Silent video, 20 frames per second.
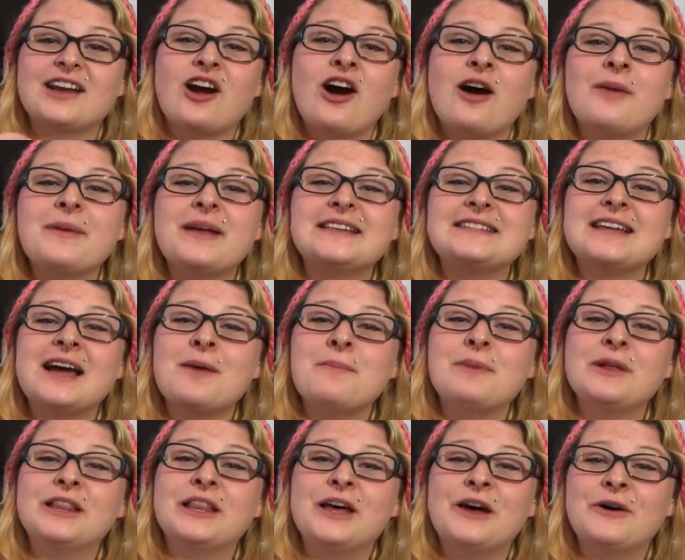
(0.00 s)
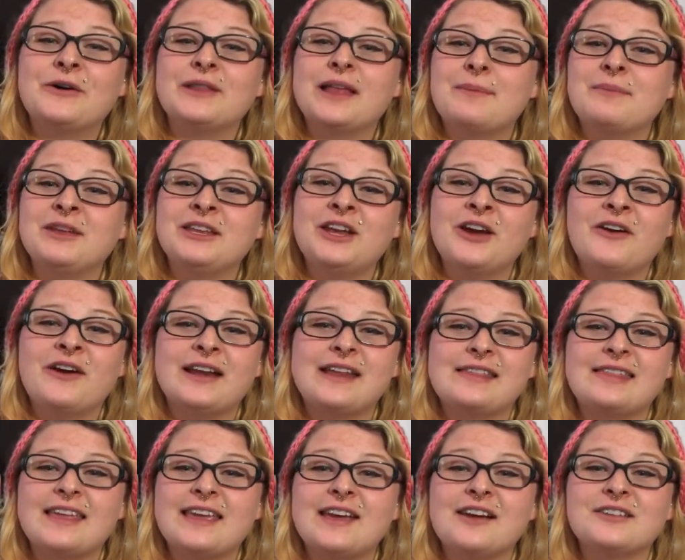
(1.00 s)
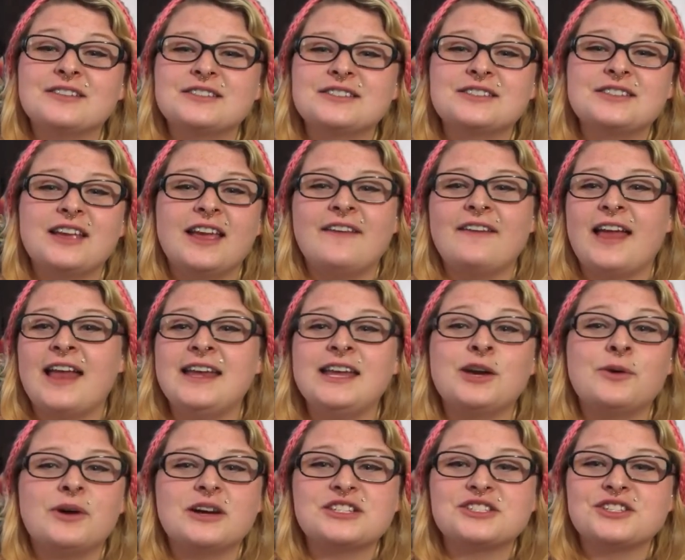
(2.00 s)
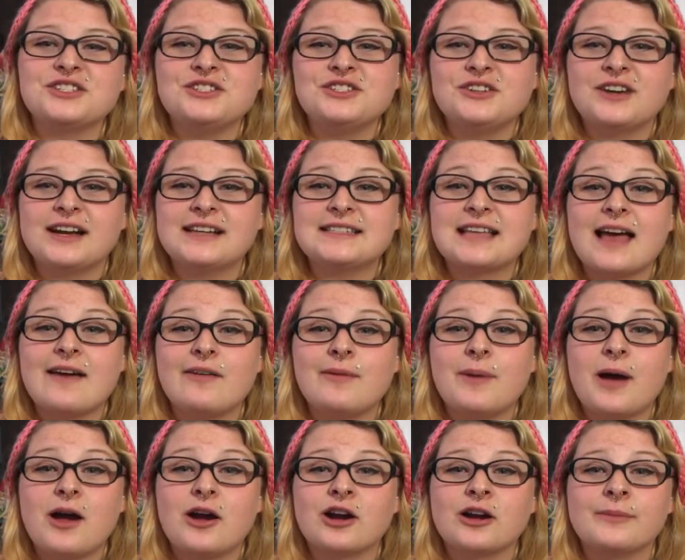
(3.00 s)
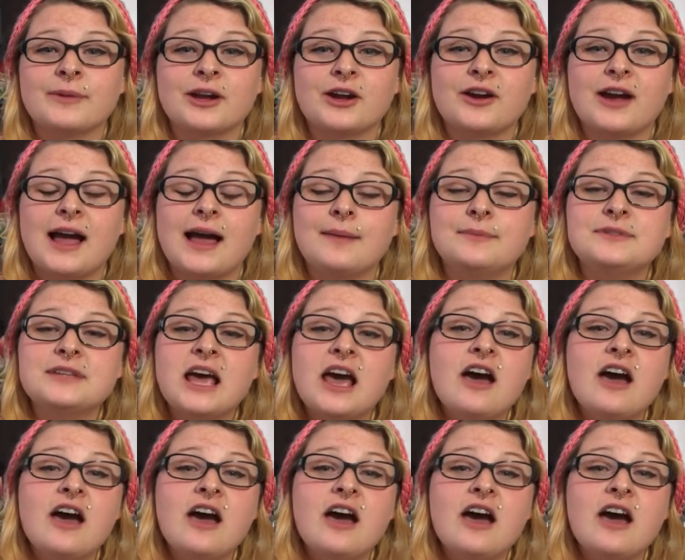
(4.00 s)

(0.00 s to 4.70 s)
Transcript: Comment down below. Let me know anything else, any questions you guys have about hermit crabs.